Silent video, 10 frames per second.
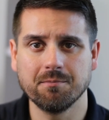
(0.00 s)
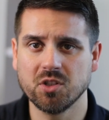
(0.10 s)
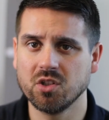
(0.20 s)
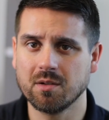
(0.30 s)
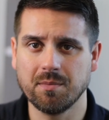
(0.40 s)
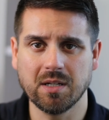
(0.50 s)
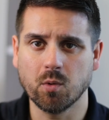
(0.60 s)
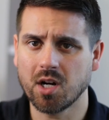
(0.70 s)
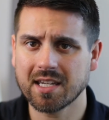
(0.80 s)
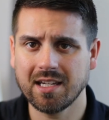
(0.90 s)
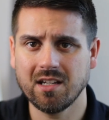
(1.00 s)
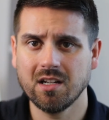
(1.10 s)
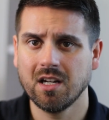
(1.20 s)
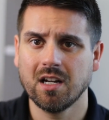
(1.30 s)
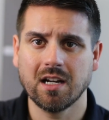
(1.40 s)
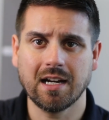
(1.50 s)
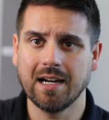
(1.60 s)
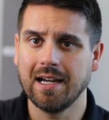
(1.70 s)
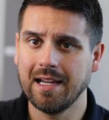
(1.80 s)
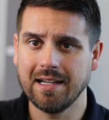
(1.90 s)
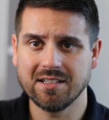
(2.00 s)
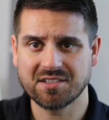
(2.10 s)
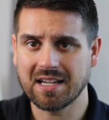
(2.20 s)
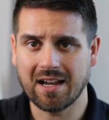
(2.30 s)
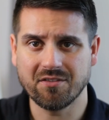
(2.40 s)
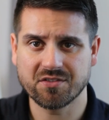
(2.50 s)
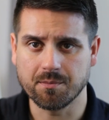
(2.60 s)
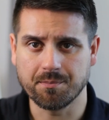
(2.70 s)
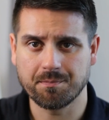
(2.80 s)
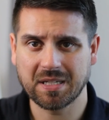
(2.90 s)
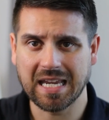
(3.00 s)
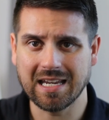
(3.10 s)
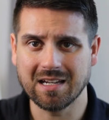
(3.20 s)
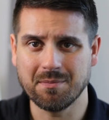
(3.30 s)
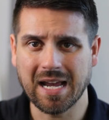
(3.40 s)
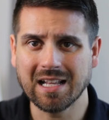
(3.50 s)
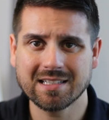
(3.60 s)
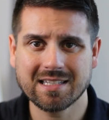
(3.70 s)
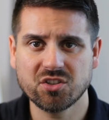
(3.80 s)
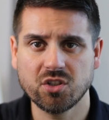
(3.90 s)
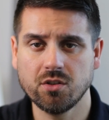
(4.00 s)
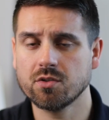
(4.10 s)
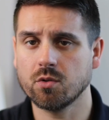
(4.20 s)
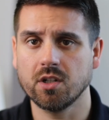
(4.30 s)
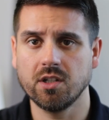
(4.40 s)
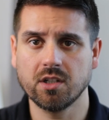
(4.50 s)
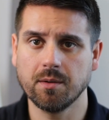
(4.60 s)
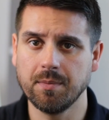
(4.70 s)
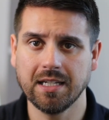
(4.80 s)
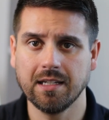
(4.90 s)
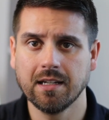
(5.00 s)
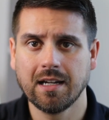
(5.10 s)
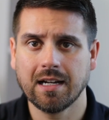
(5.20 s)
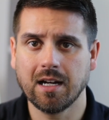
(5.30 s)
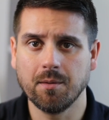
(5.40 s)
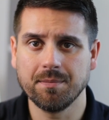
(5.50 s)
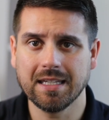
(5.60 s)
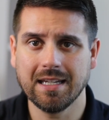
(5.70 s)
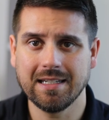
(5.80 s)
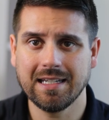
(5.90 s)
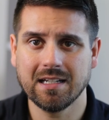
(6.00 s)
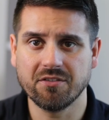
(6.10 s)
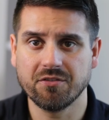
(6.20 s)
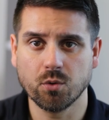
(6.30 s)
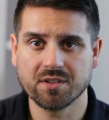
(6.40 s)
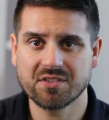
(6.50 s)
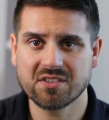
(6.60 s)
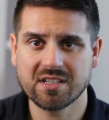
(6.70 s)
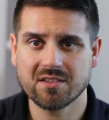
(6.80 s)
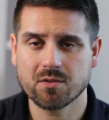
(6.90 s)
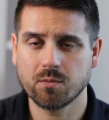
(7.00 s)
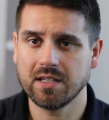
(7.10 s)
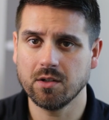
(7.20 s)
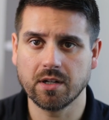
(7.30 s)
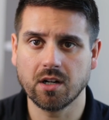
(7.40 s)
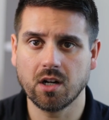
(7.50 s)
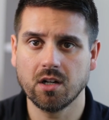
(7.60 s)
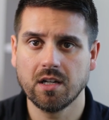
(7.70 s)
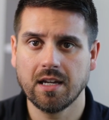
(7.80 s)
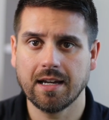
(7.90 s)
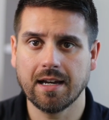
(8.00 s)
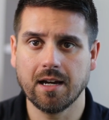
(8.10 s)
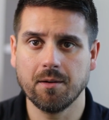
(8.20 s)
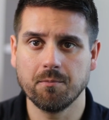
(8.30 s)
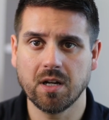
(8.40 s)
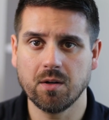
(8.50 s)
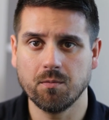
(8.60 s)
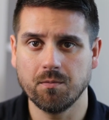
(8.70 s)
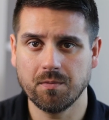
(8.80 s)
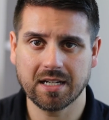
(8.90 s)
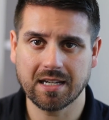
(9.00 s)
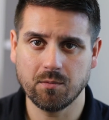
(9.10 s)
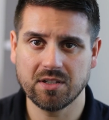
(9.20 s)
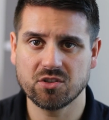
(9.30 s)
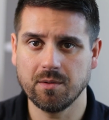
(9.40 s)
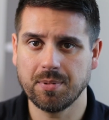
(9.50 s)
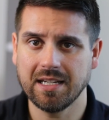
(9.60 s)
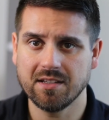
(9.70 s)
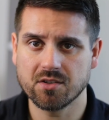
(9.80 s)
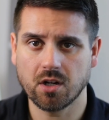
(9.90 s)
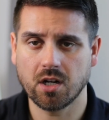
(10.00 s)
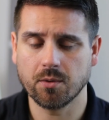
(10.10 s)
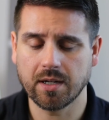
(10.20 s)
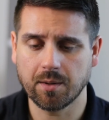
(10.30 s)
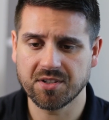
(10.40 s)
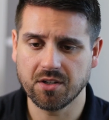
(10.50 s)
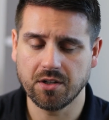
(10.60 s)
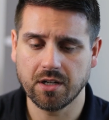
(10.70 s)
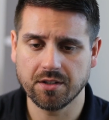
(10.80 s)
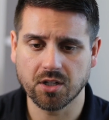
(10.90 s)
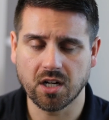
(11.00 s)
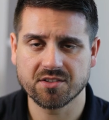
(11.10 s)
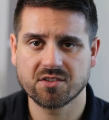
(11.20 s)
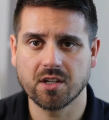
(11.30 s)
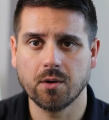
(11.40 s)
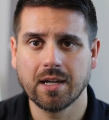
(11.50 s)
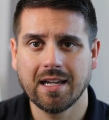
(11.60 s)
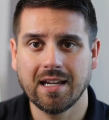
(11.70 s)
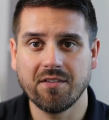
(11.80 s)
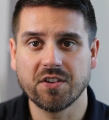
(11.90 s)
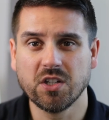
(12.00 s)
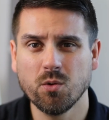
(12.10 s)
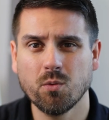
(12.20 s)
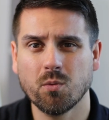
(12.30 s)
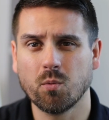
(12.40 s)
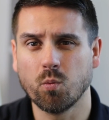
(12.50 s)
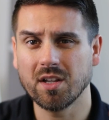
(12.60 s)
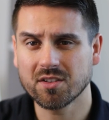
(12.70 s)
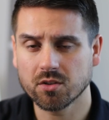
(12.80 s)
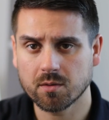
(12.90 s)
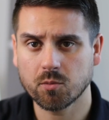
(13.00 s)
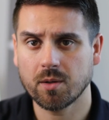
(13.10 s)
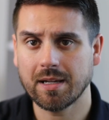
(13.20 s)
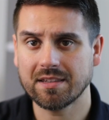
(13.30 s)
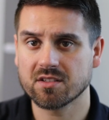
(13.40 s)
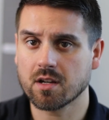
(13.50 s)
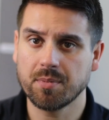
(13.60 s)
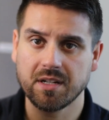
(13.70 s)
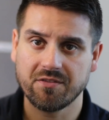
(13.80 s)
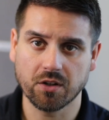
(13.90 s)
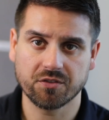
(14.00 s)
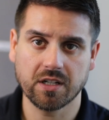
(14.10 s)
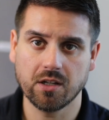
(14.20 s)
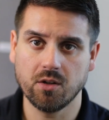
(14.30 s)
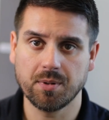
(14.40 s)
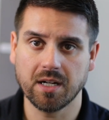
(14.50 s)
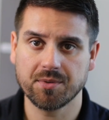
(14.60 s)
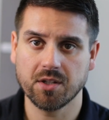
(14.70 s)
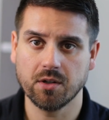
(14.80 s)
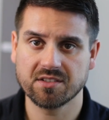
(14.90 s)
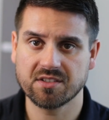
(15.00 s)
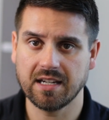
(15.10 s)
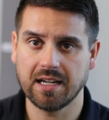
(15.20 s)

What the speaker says: you could be walking and just have some gait and balance issues, or you could be in need of full assistance, we do it all. And again, we treat peds all the way up to adults. So if you want to learn more about this company, feel free to open up to us